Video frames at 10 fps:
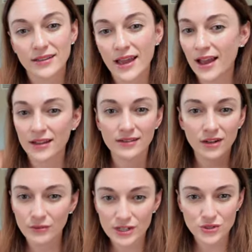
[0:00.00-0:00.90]
at
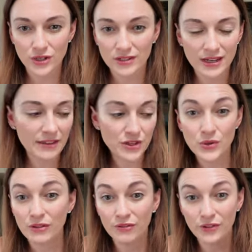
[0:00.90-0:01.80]
a restaurant, and then you
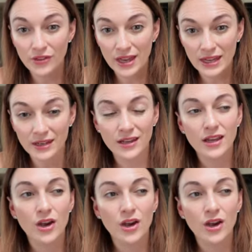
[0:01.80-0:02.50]
can fill that in.